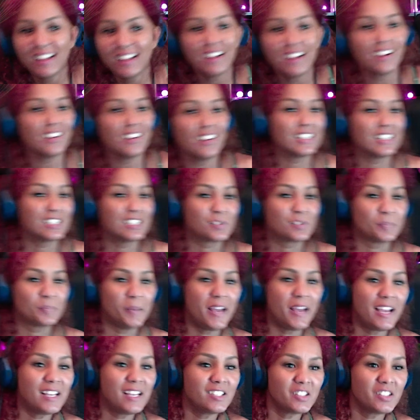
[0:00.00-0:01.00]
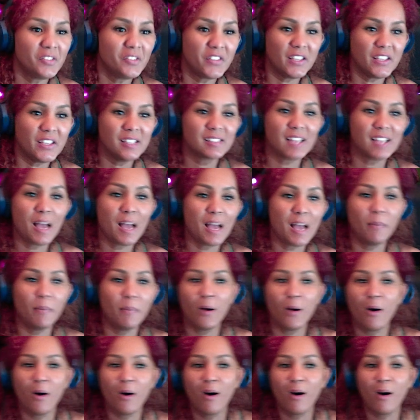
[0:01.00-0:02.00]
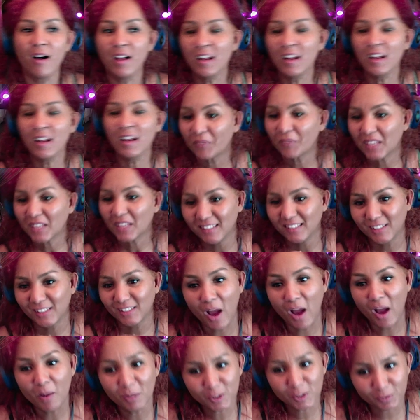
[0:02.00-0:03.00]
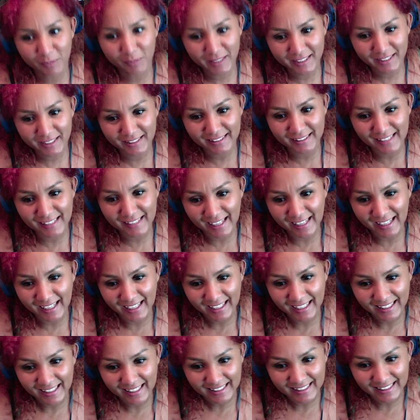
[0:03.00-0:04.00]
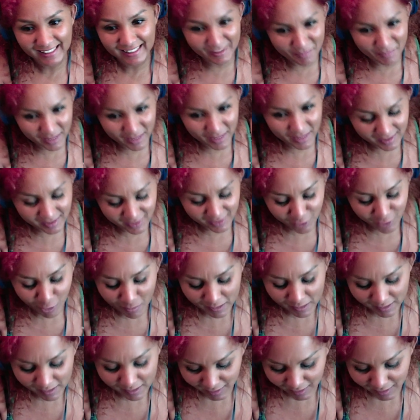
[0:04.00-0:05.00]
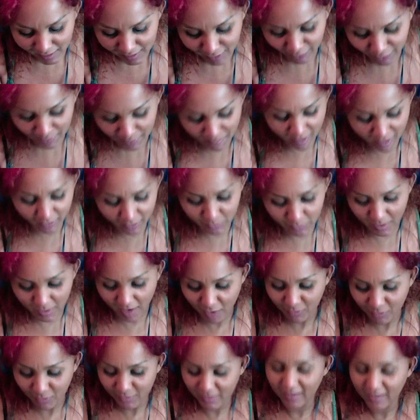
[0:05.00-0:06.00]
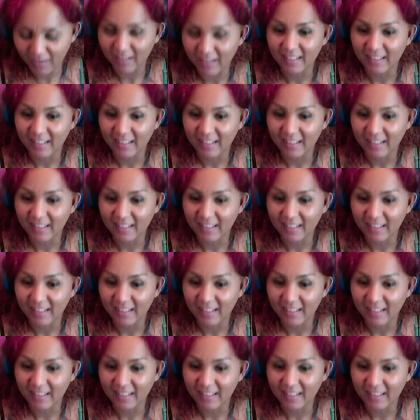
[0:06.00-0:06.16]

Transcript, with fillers: All the special things I bought. So I was reading your messages on the background.